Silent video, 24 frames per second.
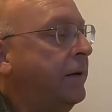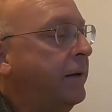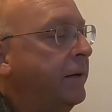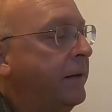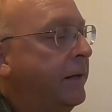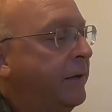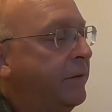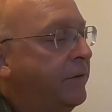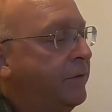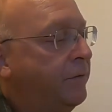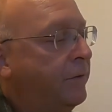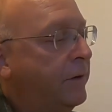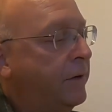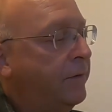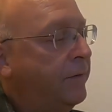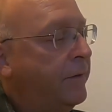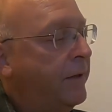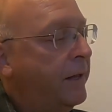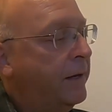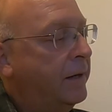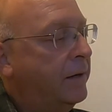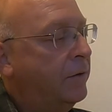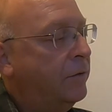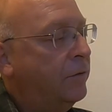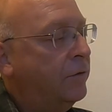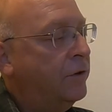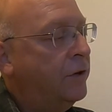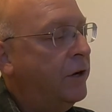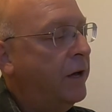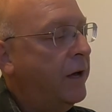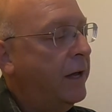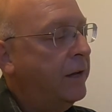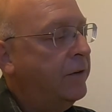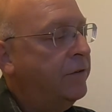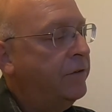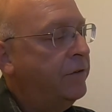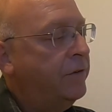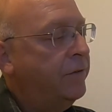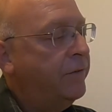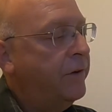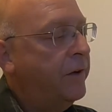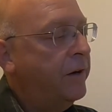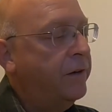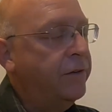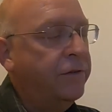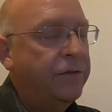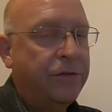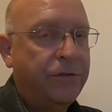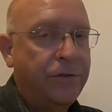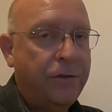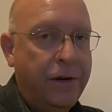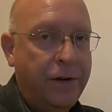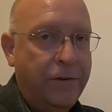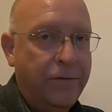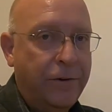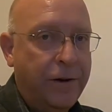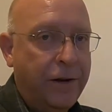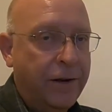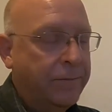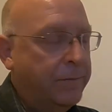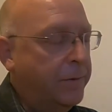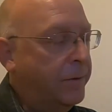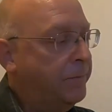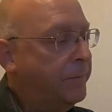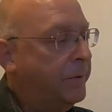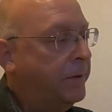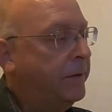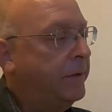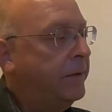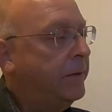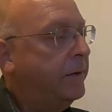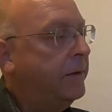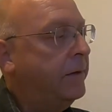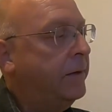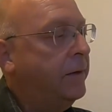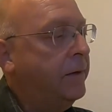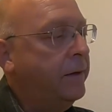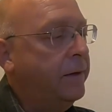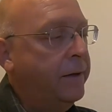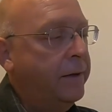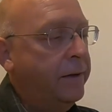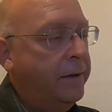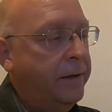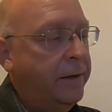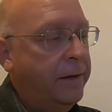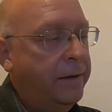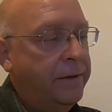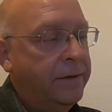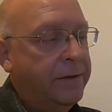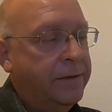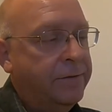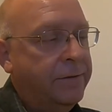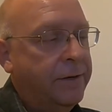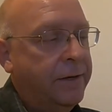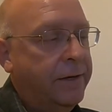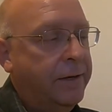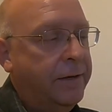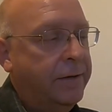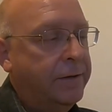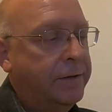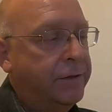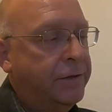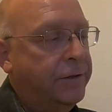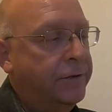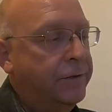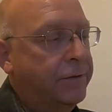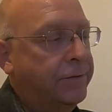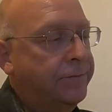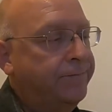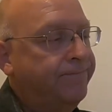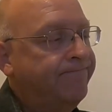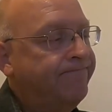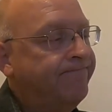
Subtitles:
Gets rid of that little notch. You've got a straight ramp up in there. And this right here too,